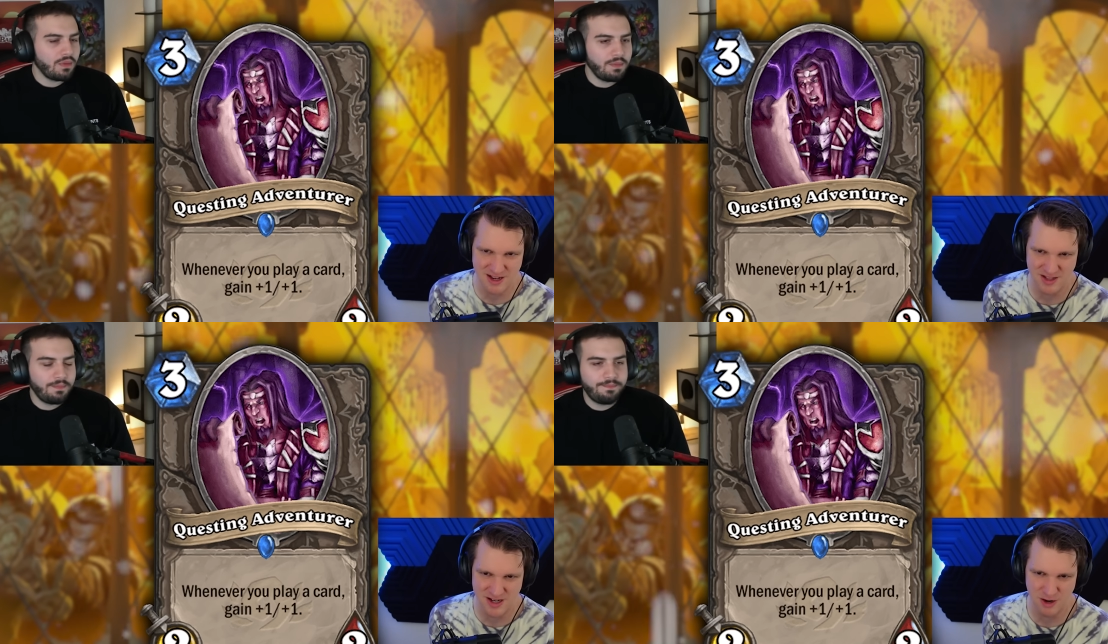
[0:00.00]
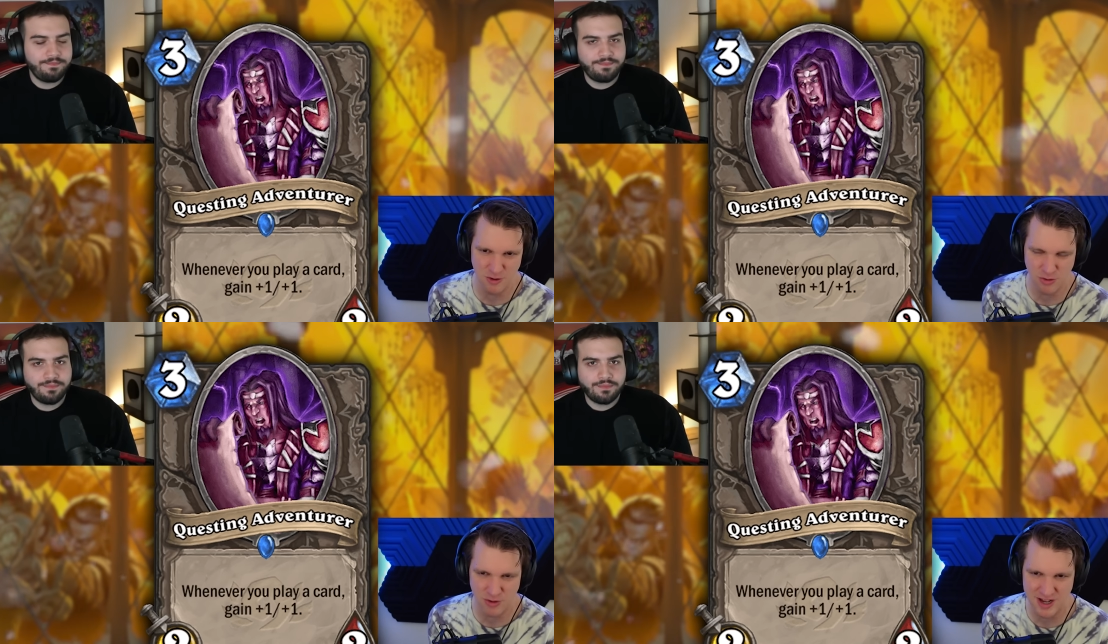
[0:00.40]
Speaker 1: the turn
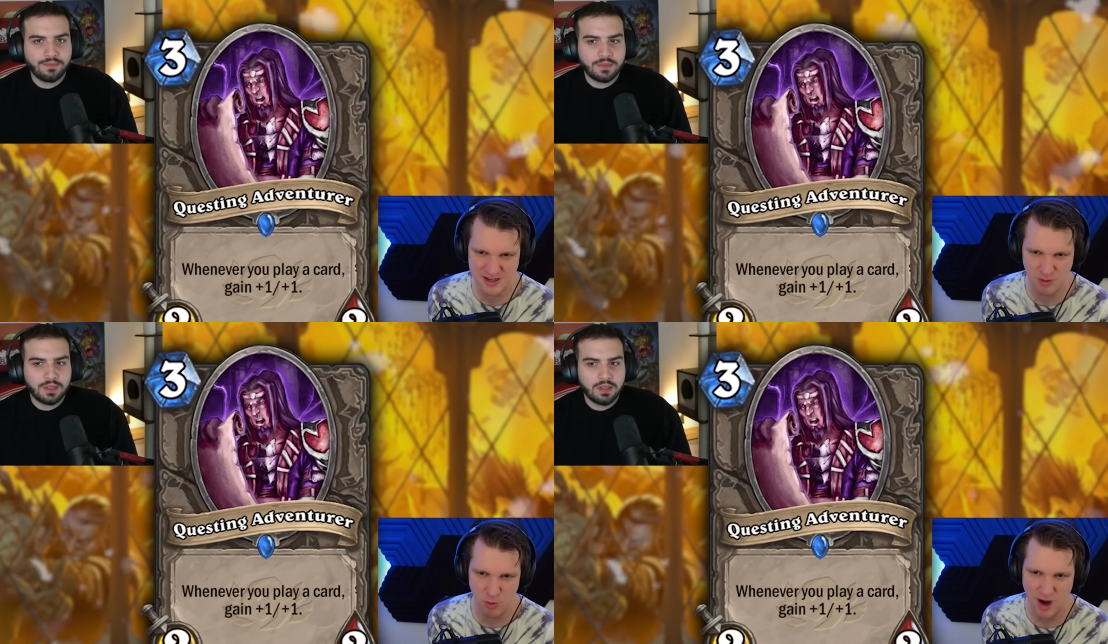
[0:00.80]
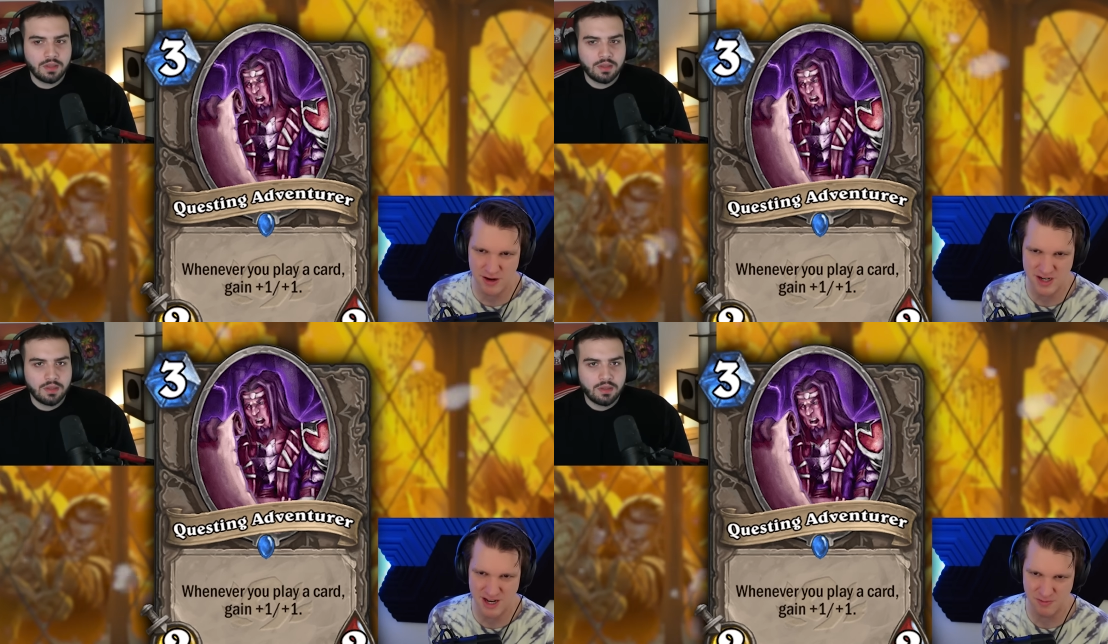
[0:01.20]
three is the
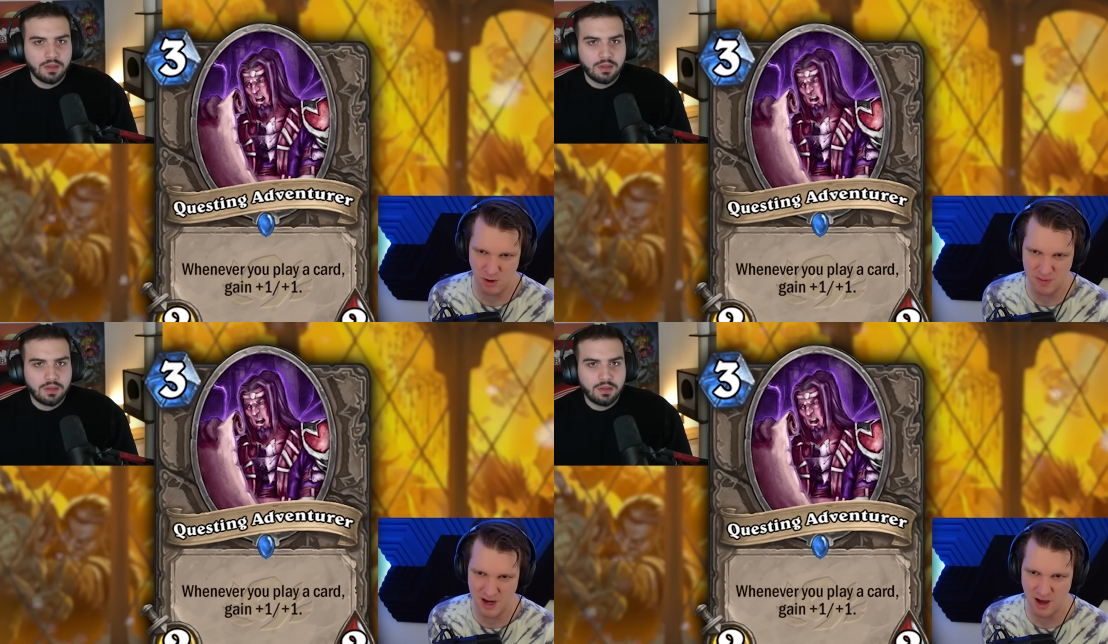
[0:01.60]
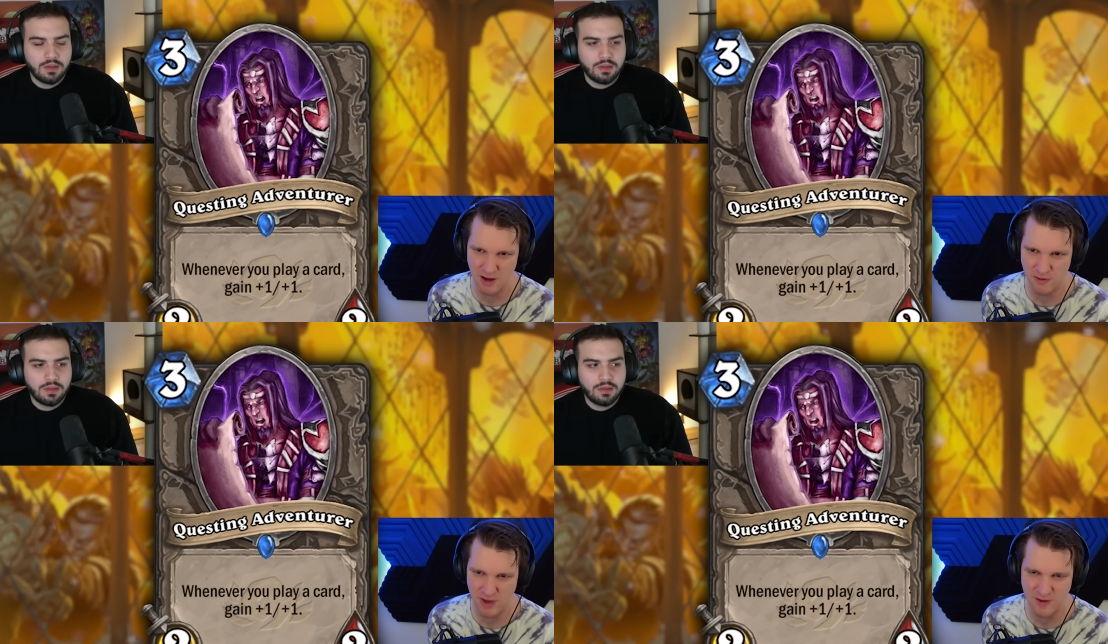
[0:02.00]
watershed moment
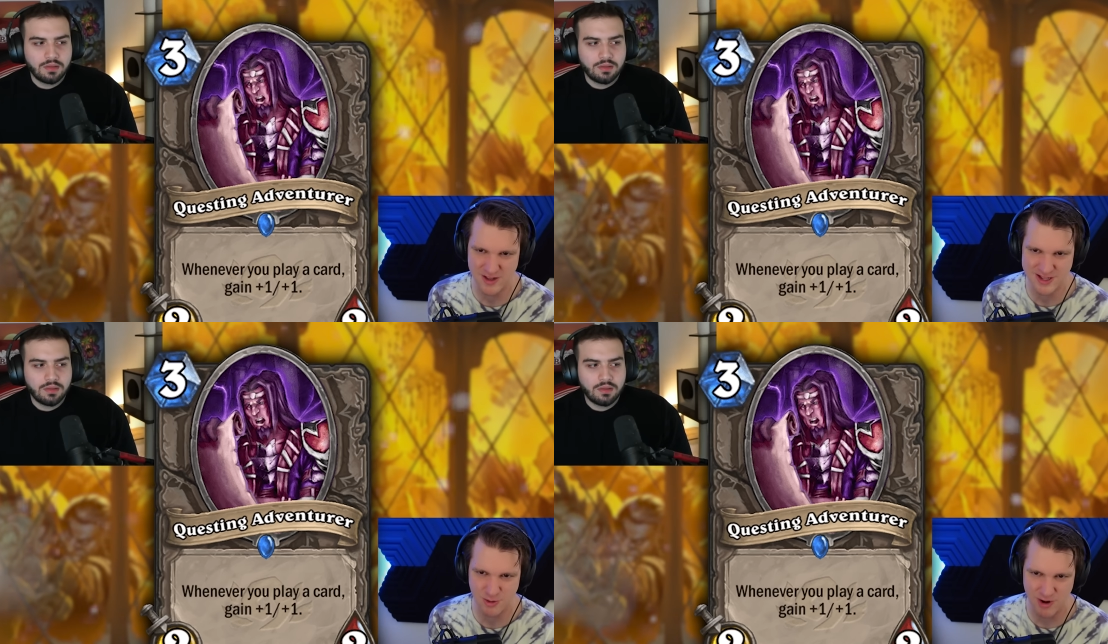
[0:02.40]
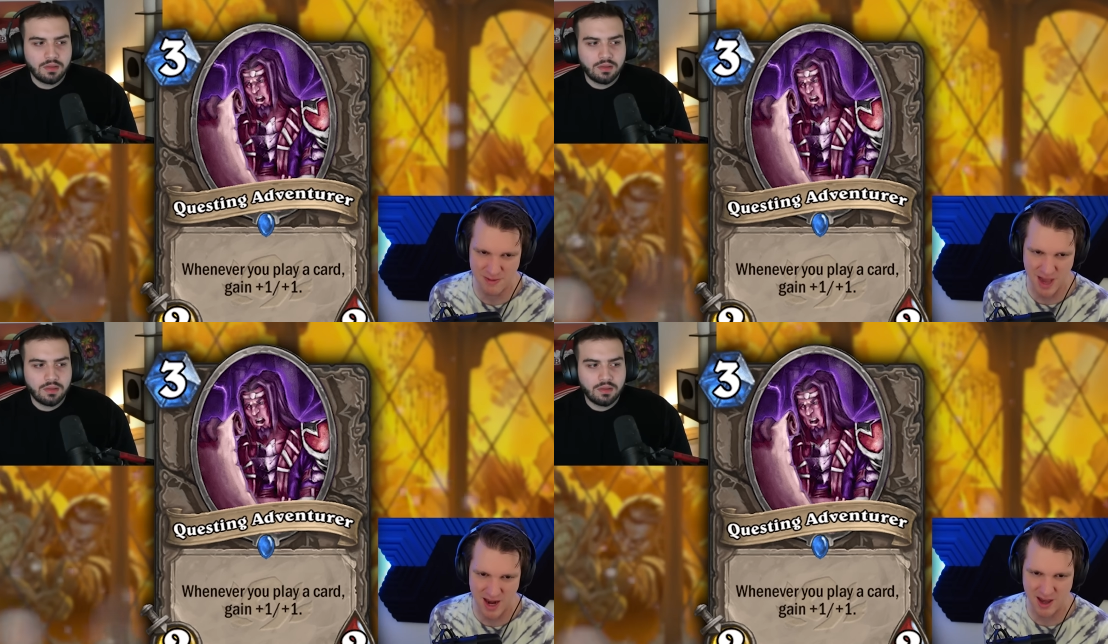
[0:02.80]
of if it's three
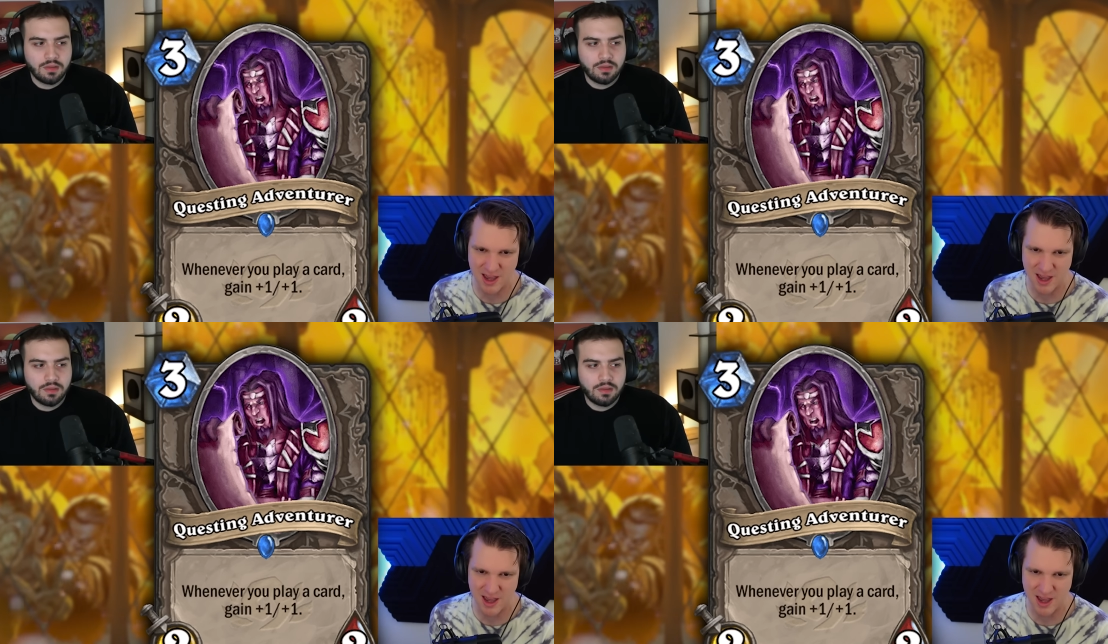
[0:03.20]
mana,